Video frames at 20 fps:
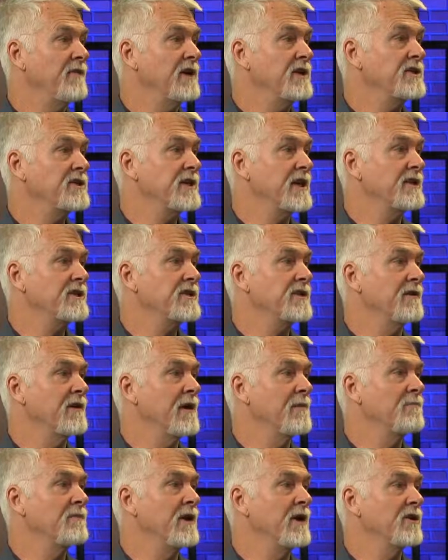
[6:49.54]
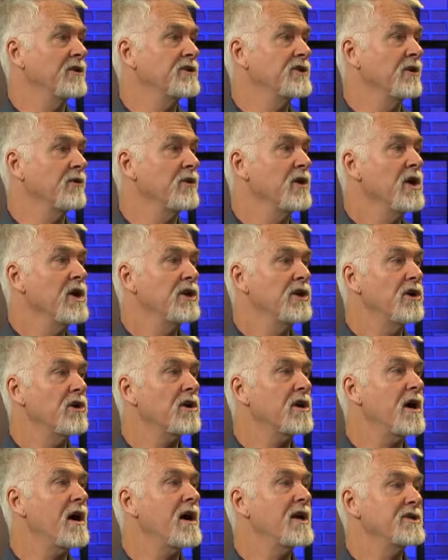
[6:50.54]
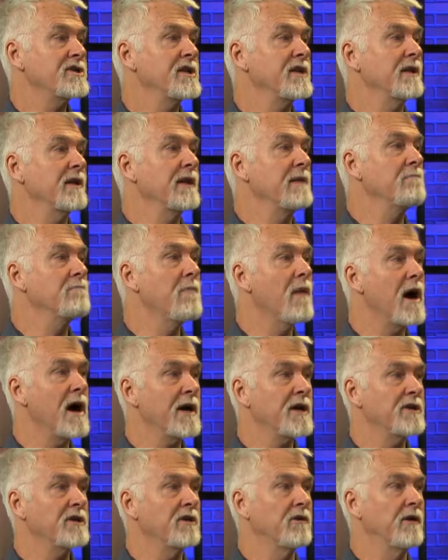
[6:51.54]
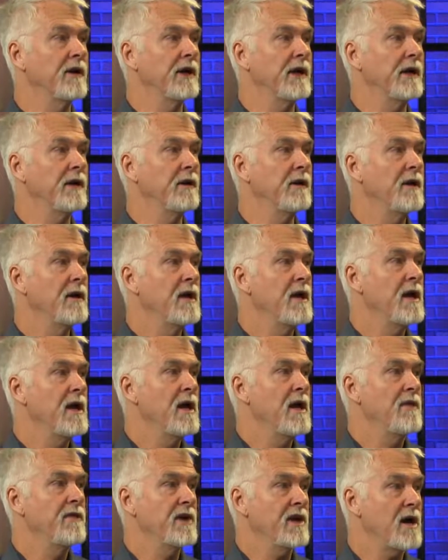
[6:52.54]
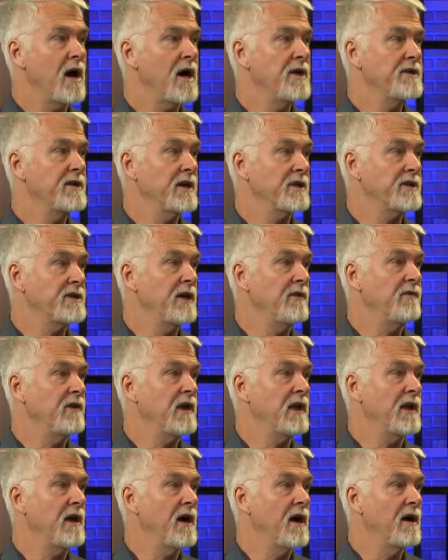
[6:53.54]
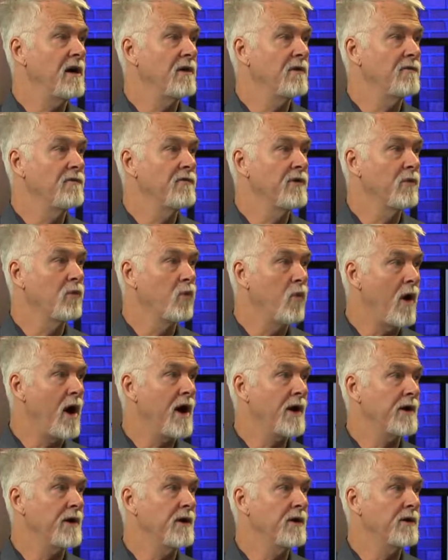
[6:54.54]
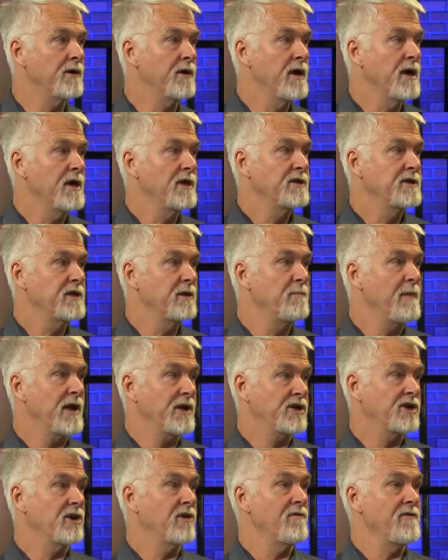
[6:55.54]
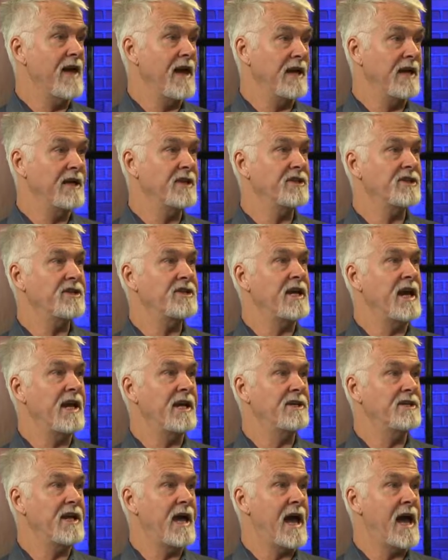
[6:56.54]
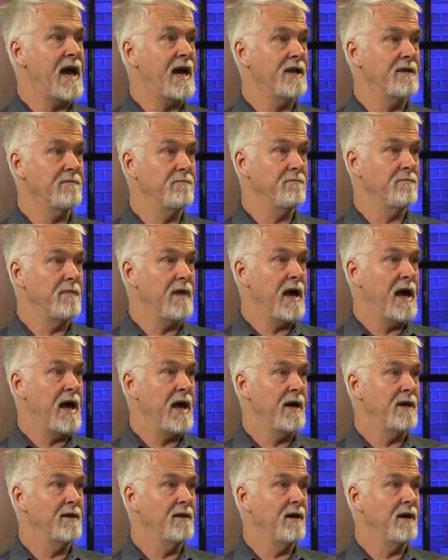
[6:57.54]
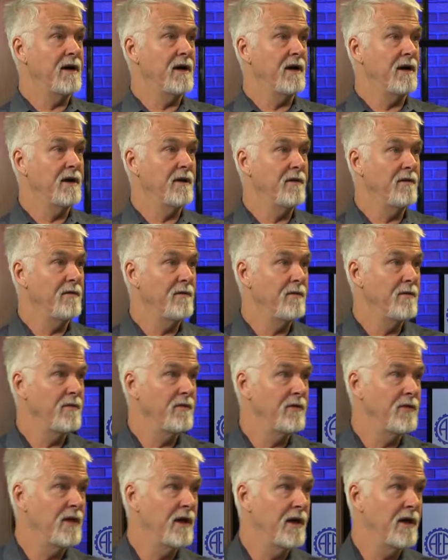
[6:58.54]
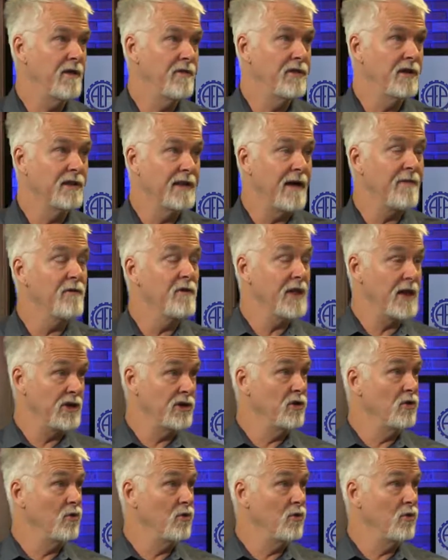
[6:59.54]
sensor up there. So you're constantly monitoring the conductivity of the water to make sure that it stays at the level that you